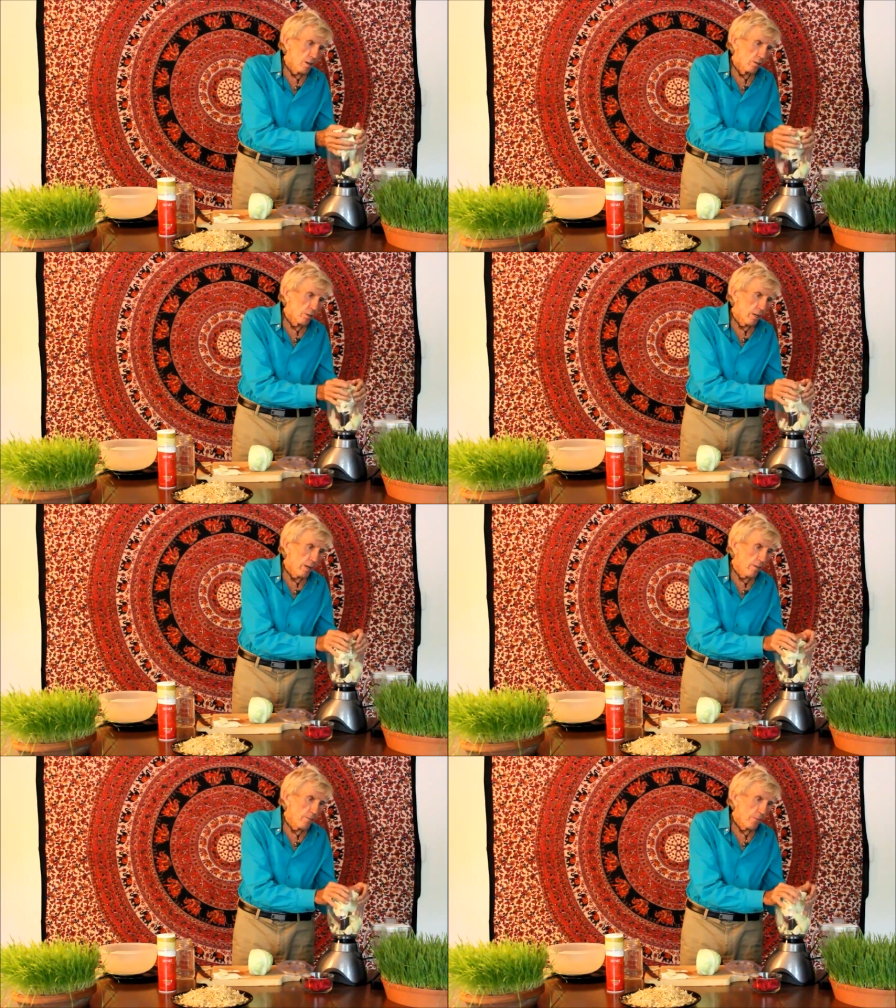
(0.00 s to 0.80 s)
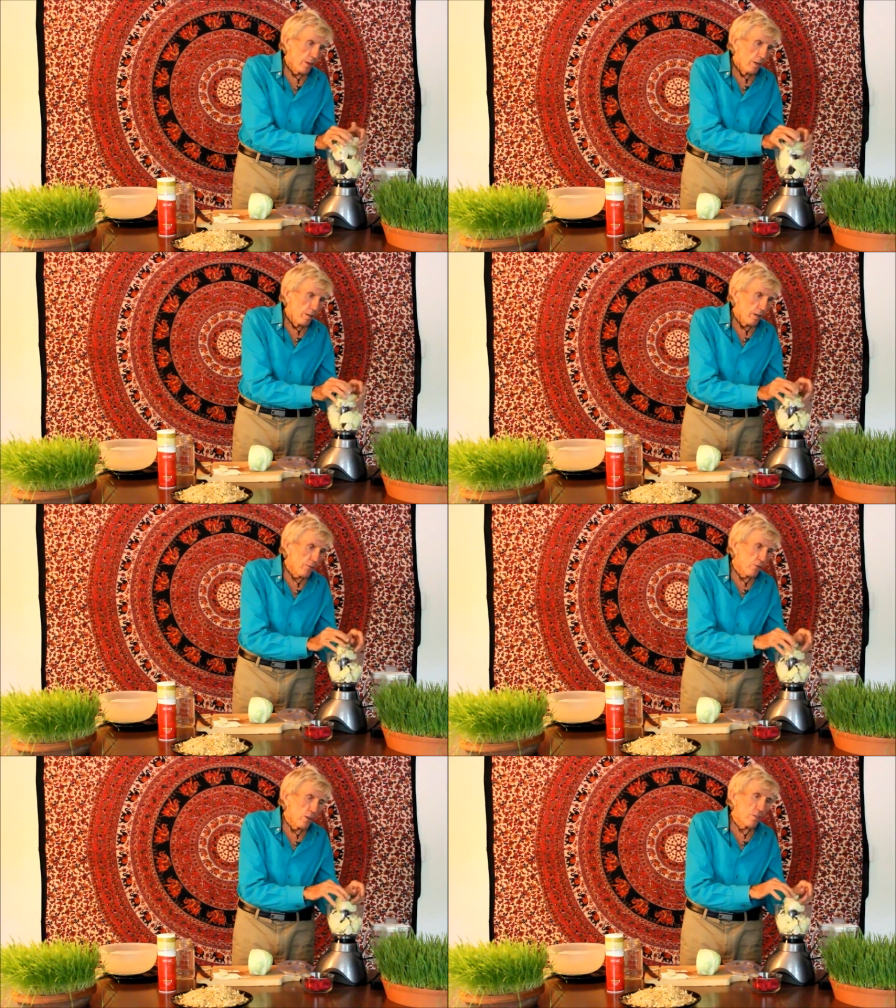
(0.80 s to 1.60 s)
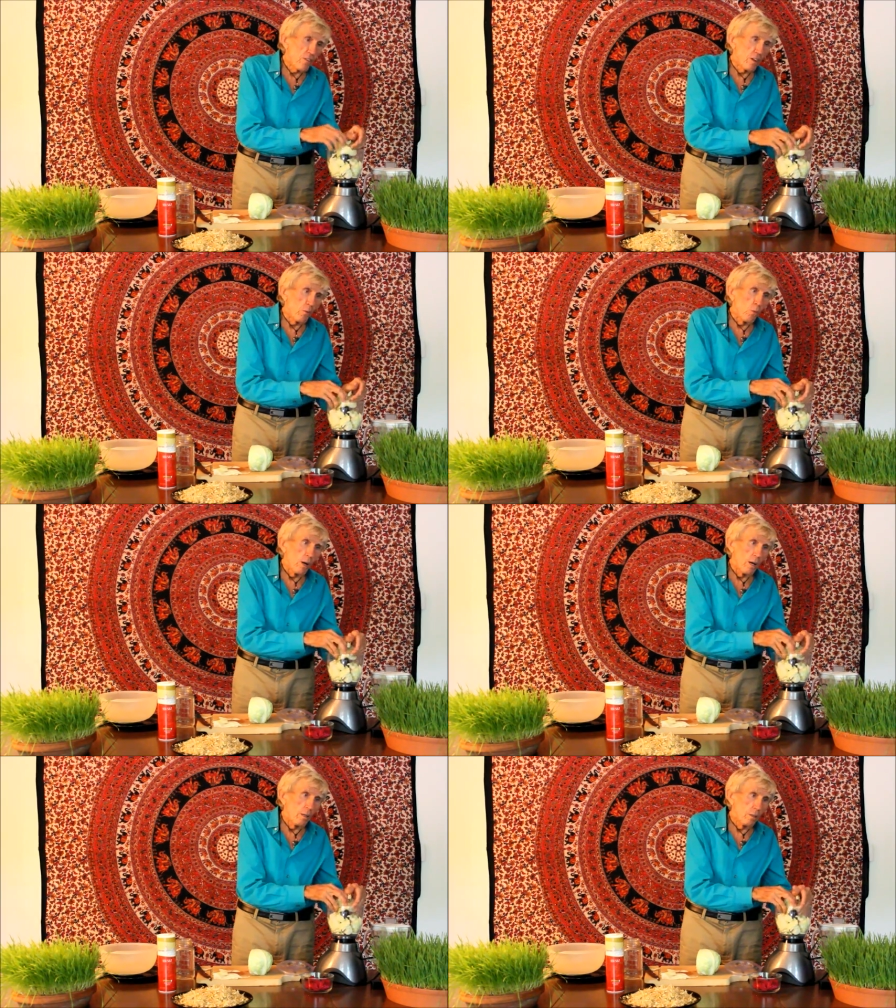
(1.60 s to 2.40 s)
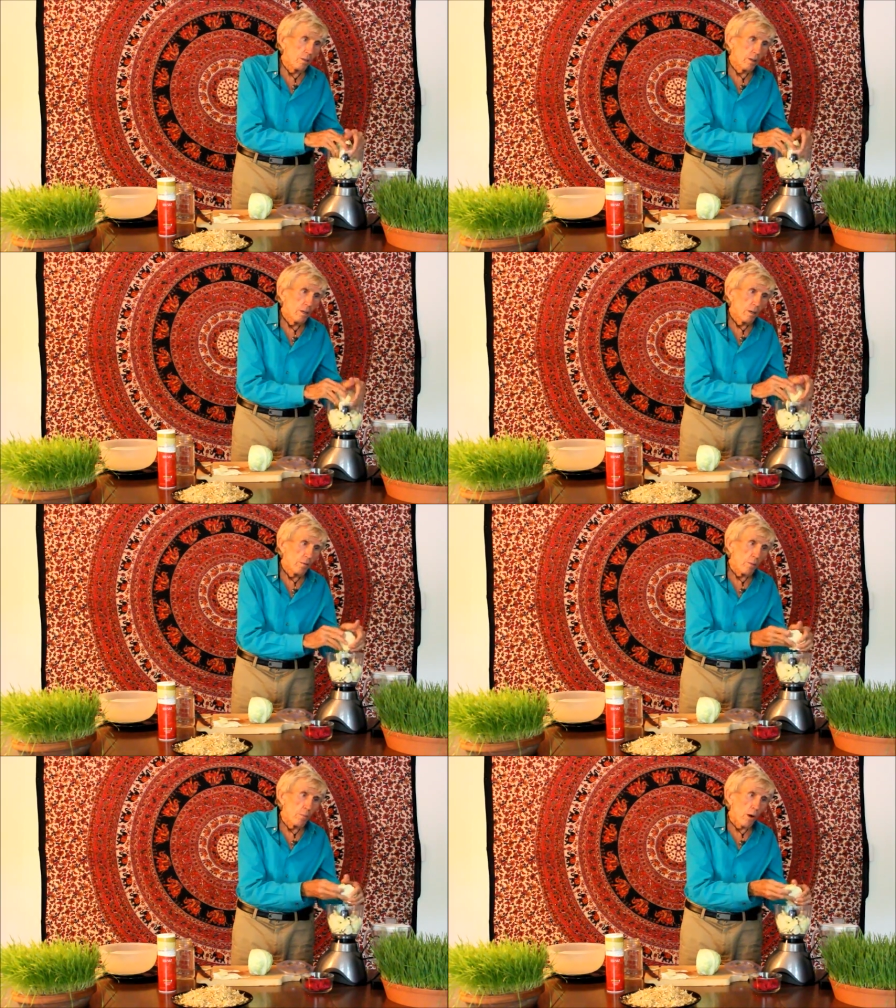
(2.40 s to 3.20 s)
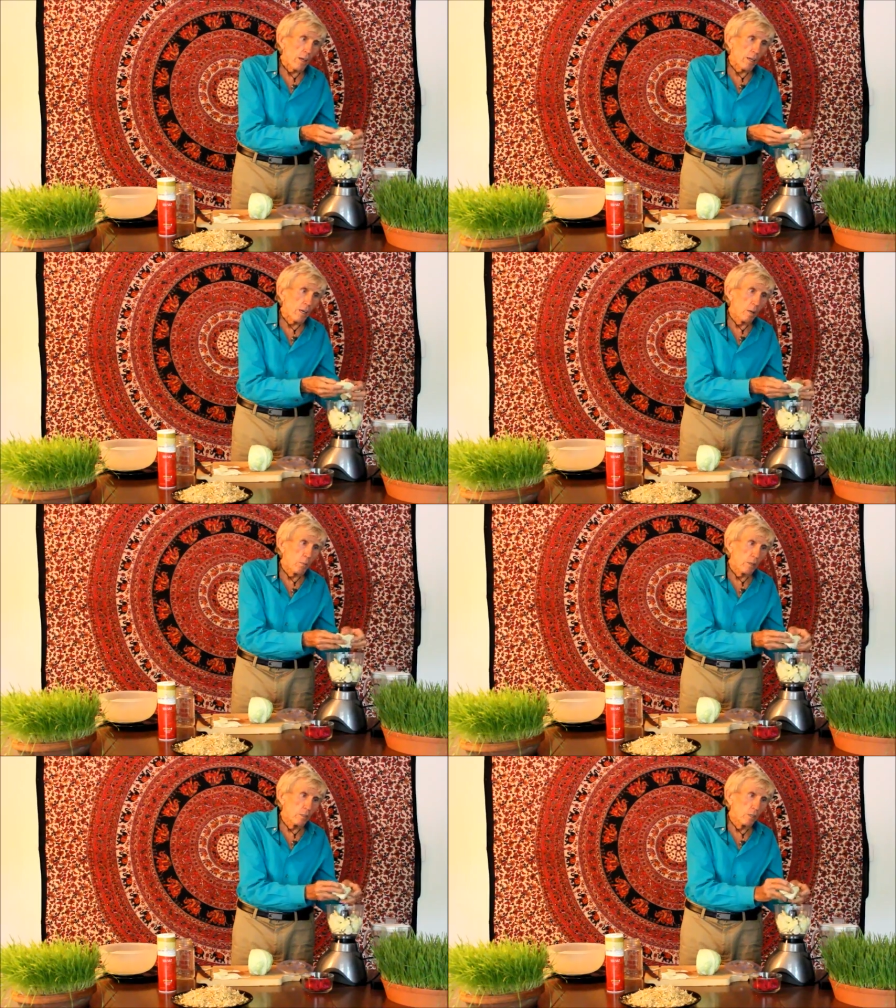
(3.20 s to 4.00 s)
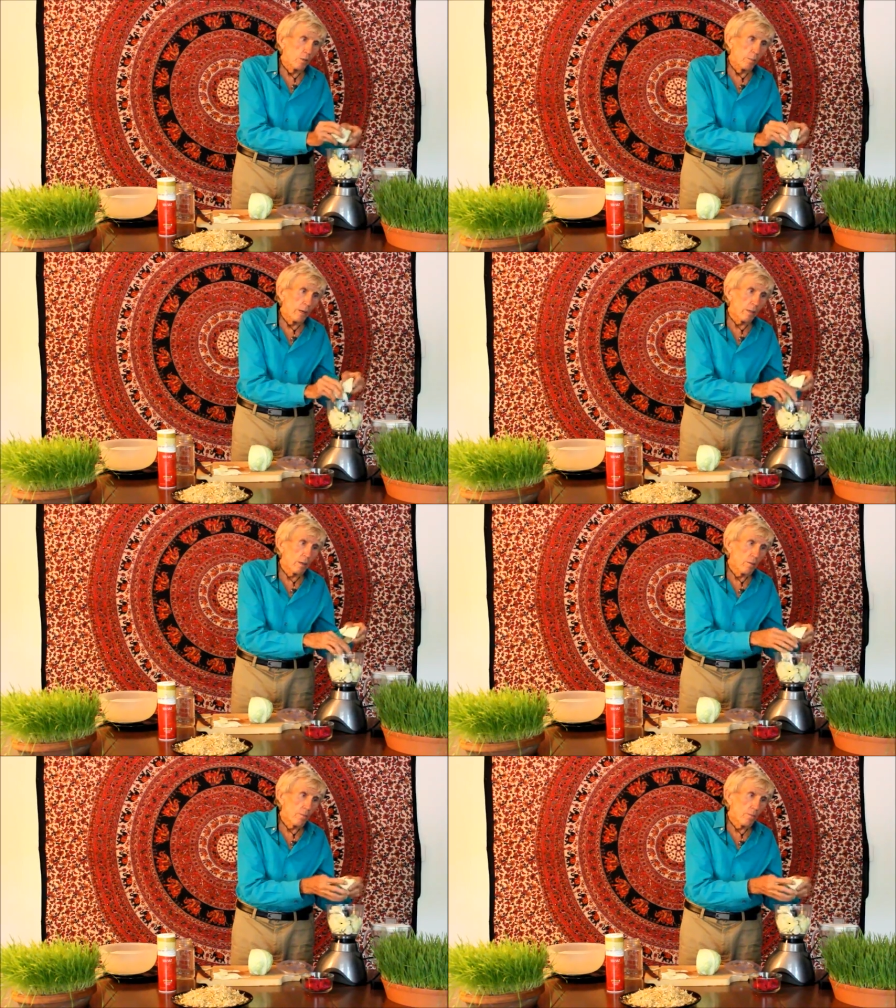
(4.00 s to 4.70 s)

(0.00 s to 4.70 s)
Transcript: Okay, that fits in well. We break it up a little bit,